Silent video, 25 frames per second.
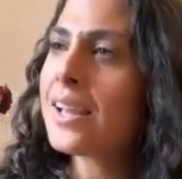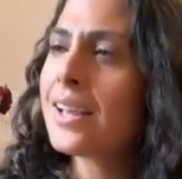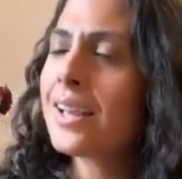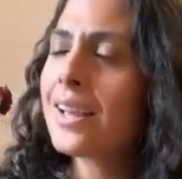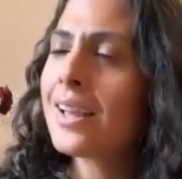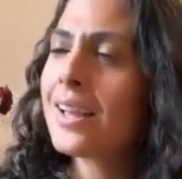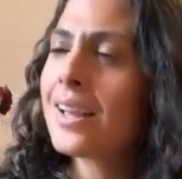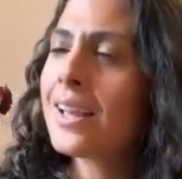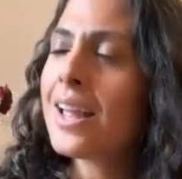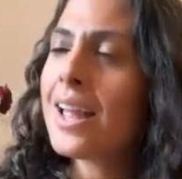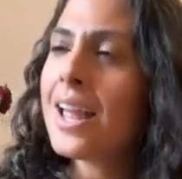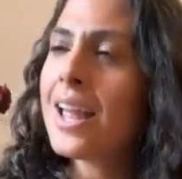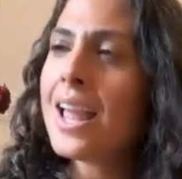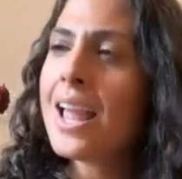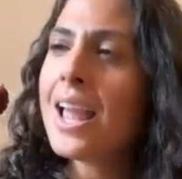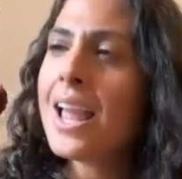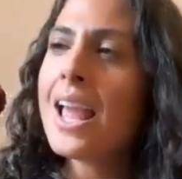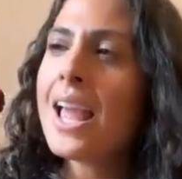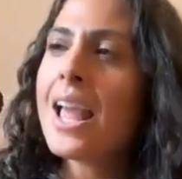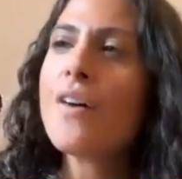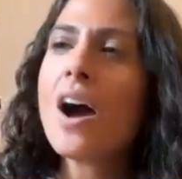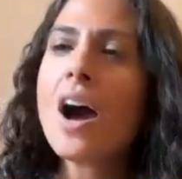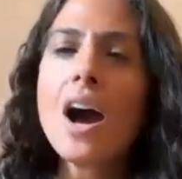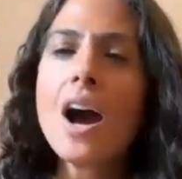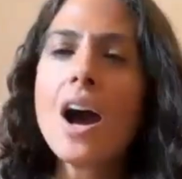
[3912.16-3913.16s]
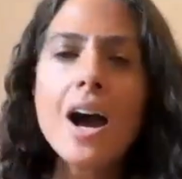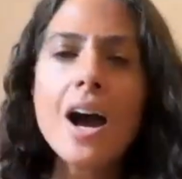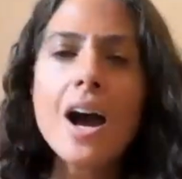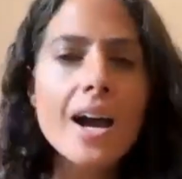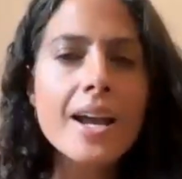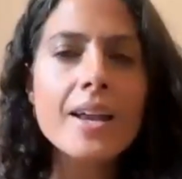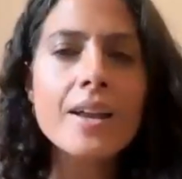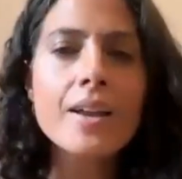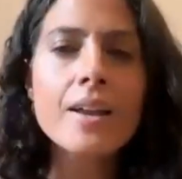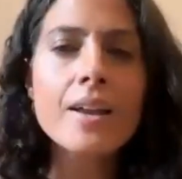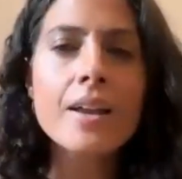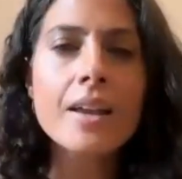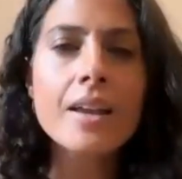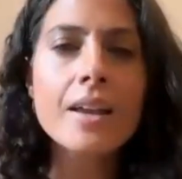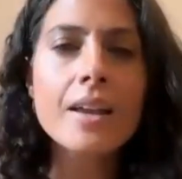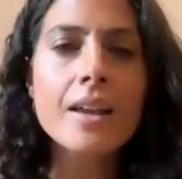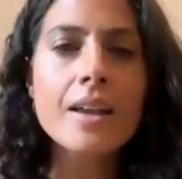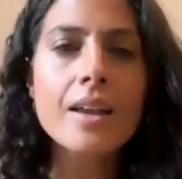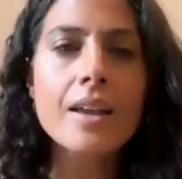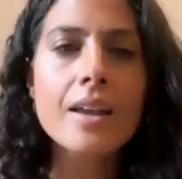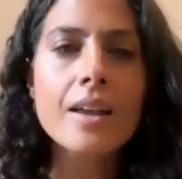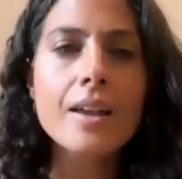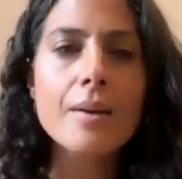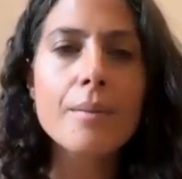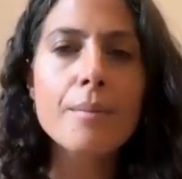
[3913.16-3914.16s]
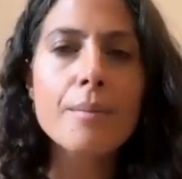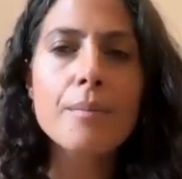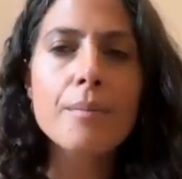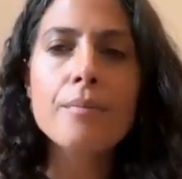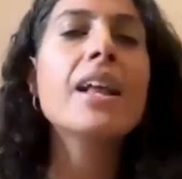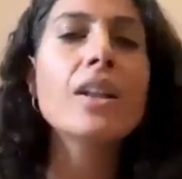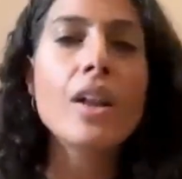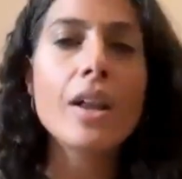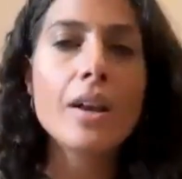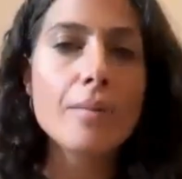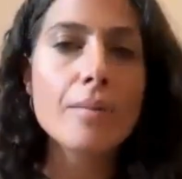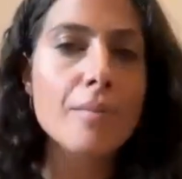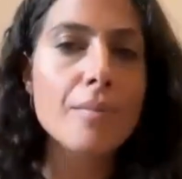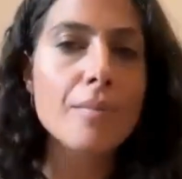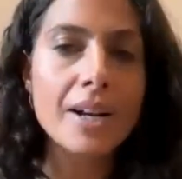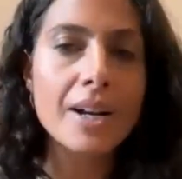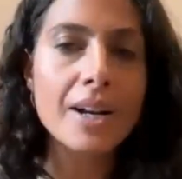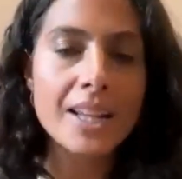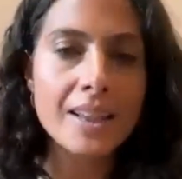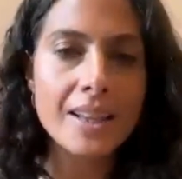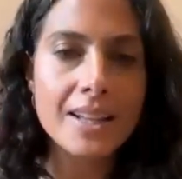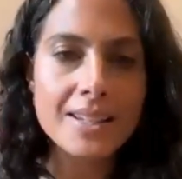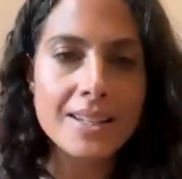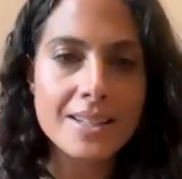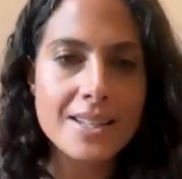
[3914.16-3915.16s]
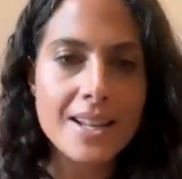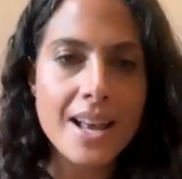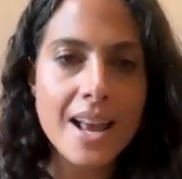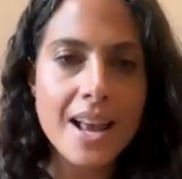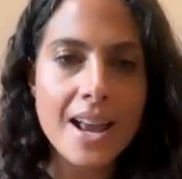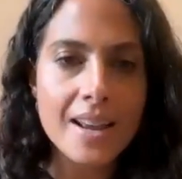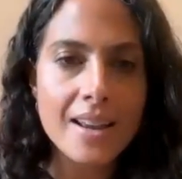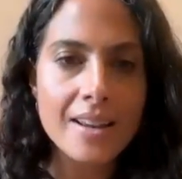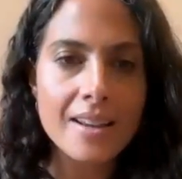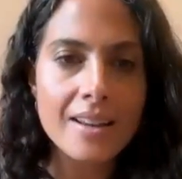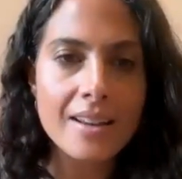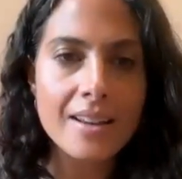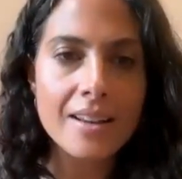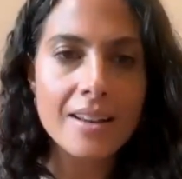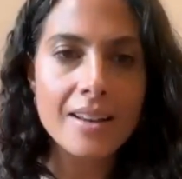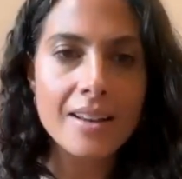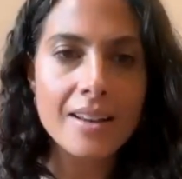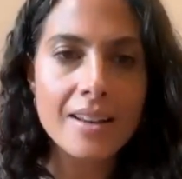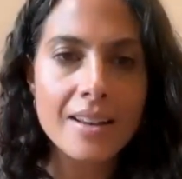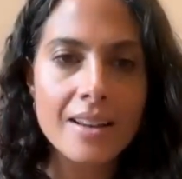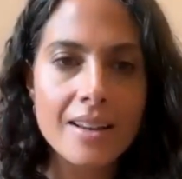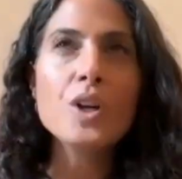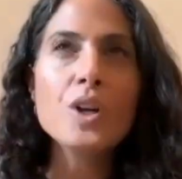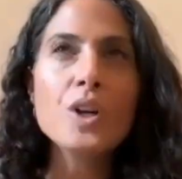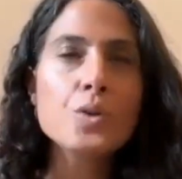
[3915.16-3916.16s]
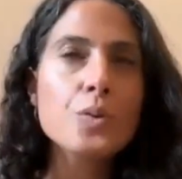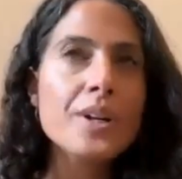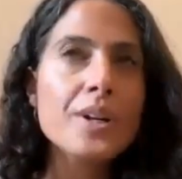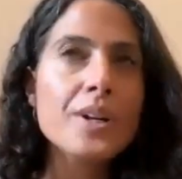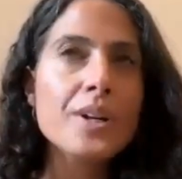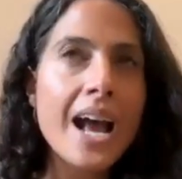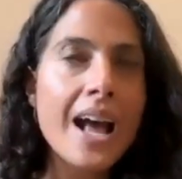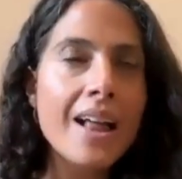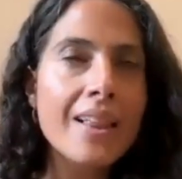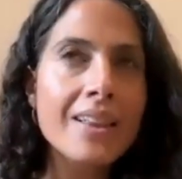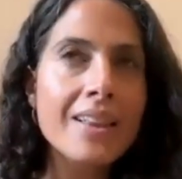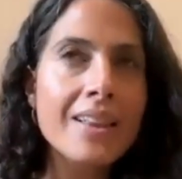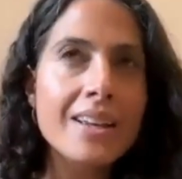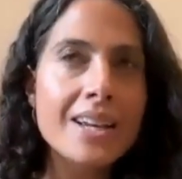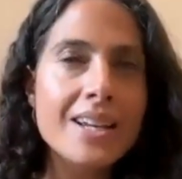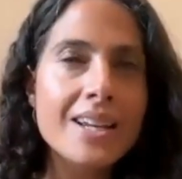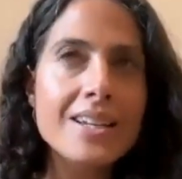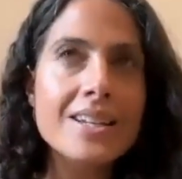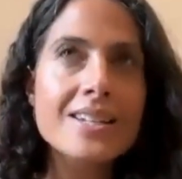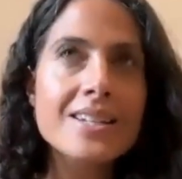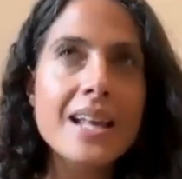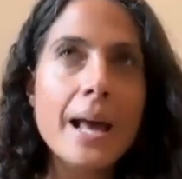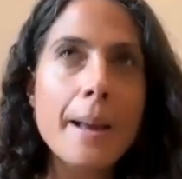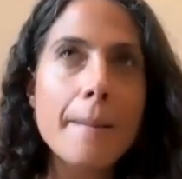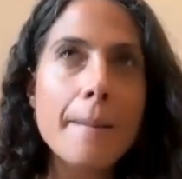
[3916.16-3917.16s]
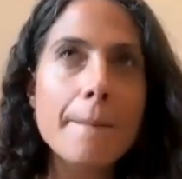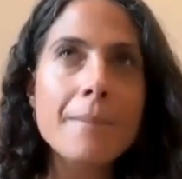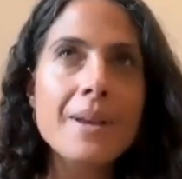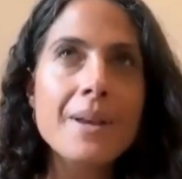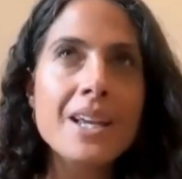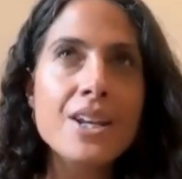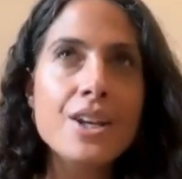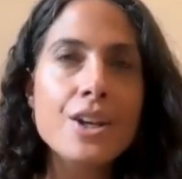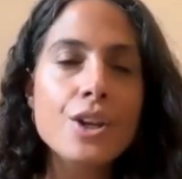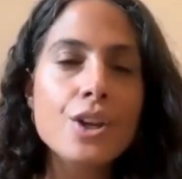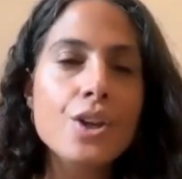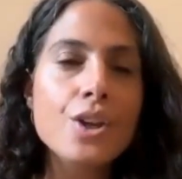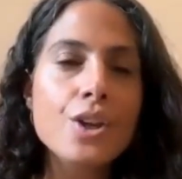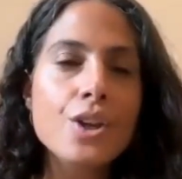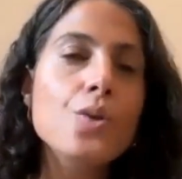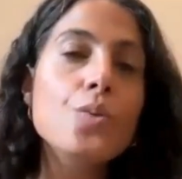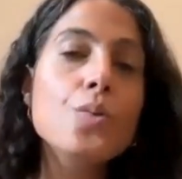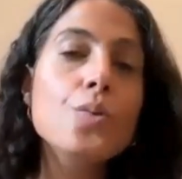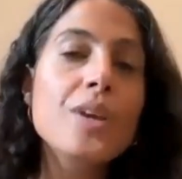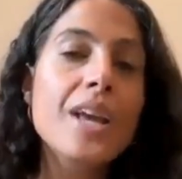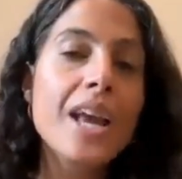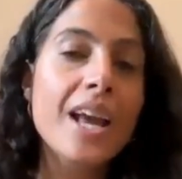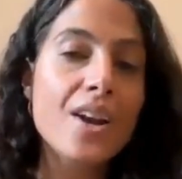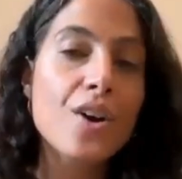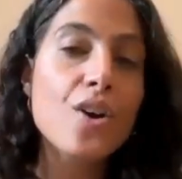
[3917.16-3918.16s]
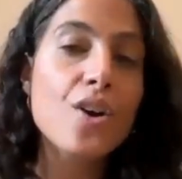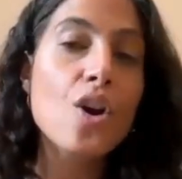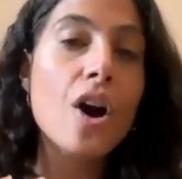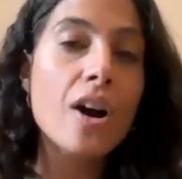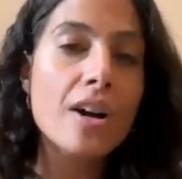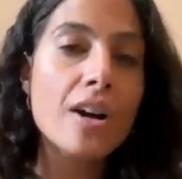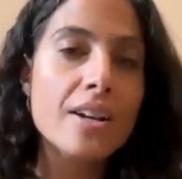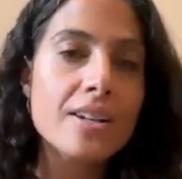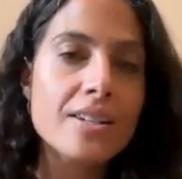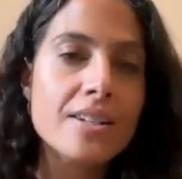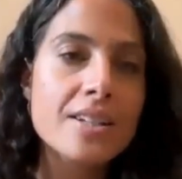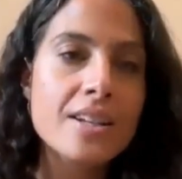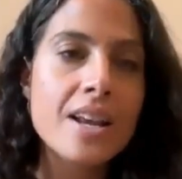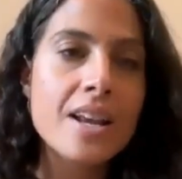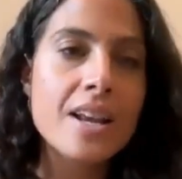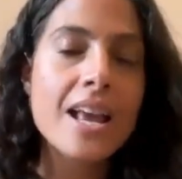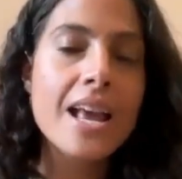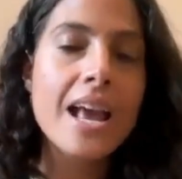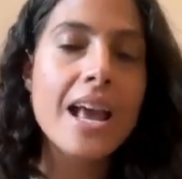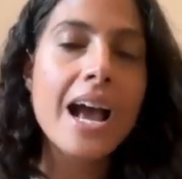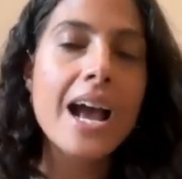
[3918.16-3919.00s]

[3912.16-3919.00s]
like, if I make a lot of money, let's say, in which reality does that mean you cannot?